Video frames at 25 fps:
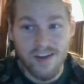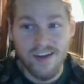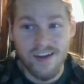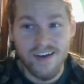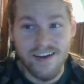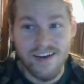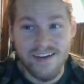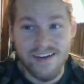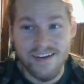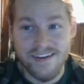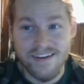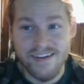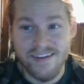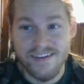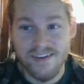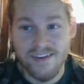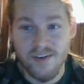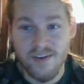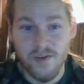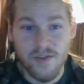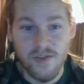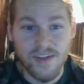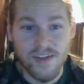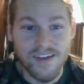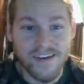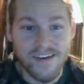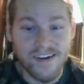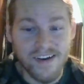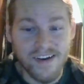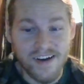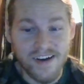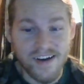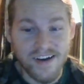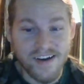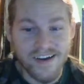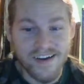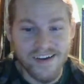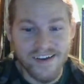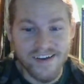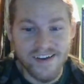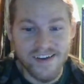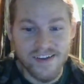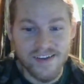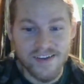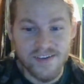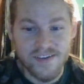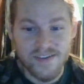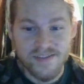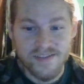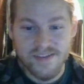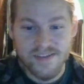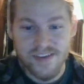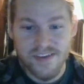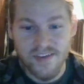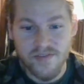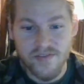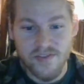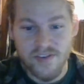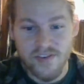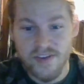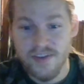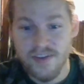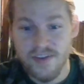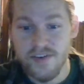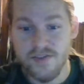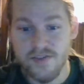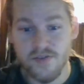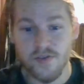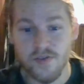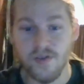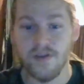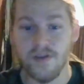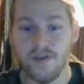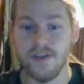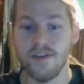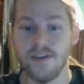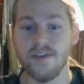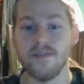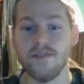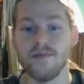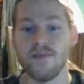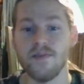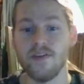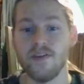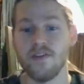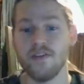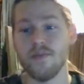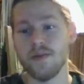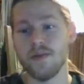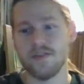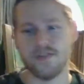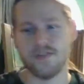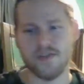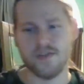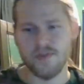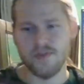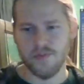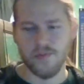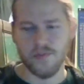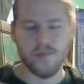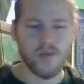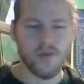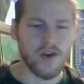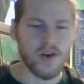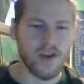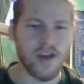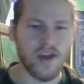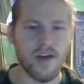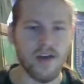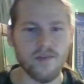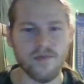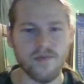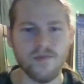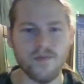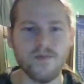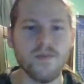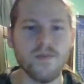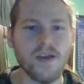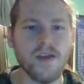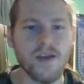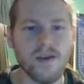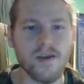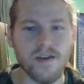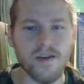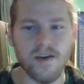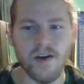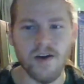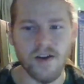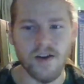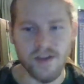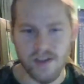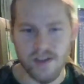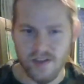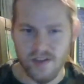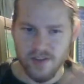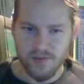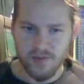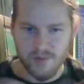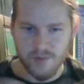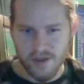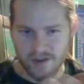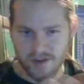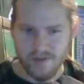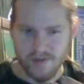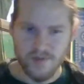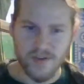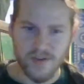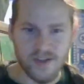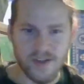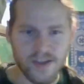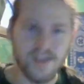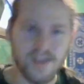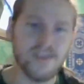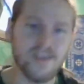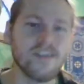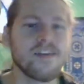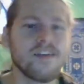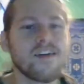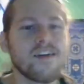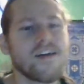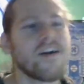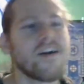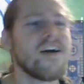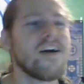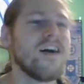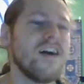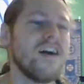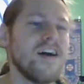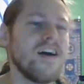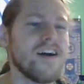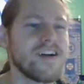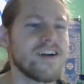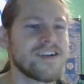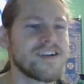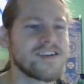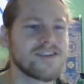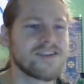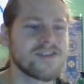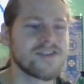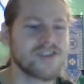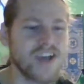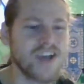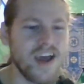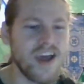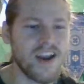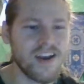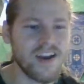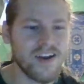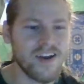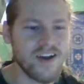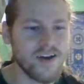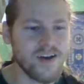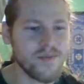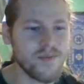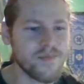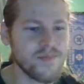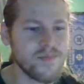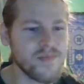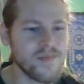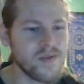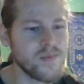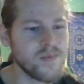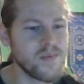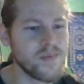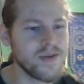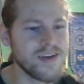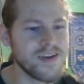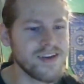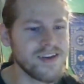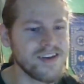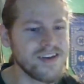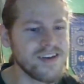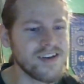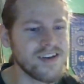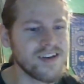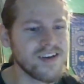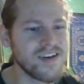I know that I definitely enjoy, especially when I have an audience and we can really uh, chat it up a bit.